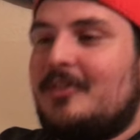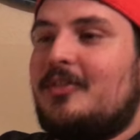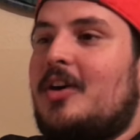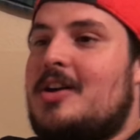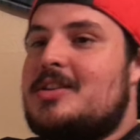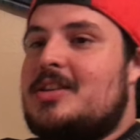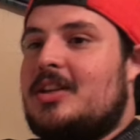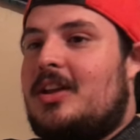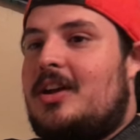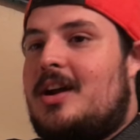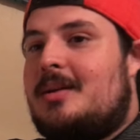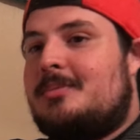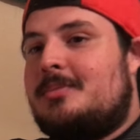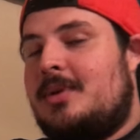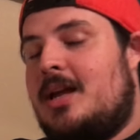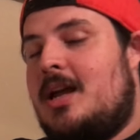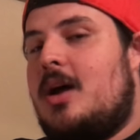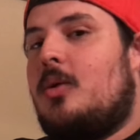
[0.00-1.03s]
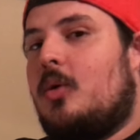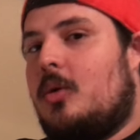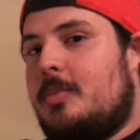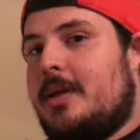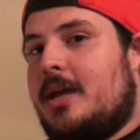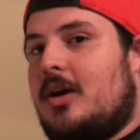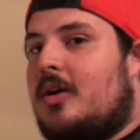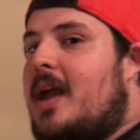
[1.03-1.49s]
false alarm,
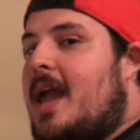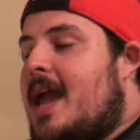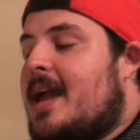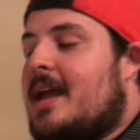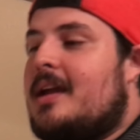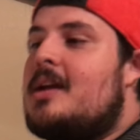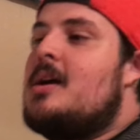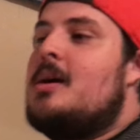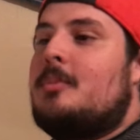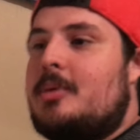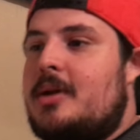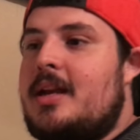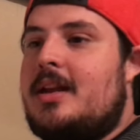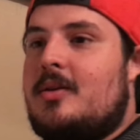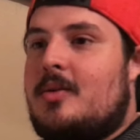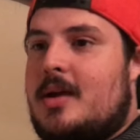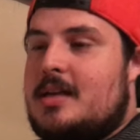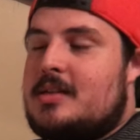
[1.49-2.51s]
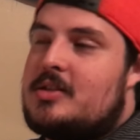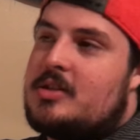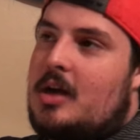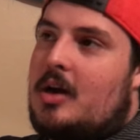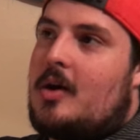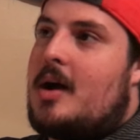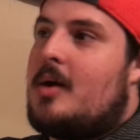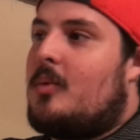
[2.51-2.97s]
we'll be okay. But anyway,
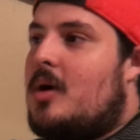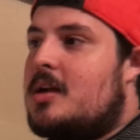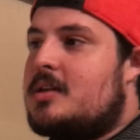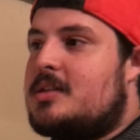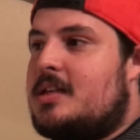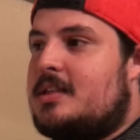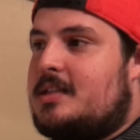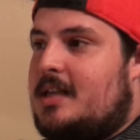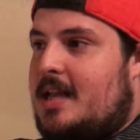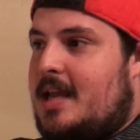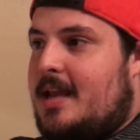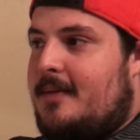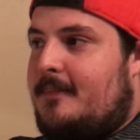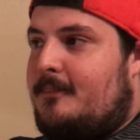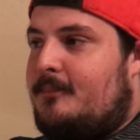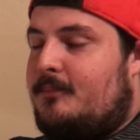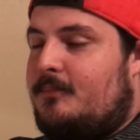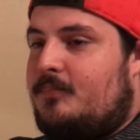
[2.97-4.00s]
so I watched it today.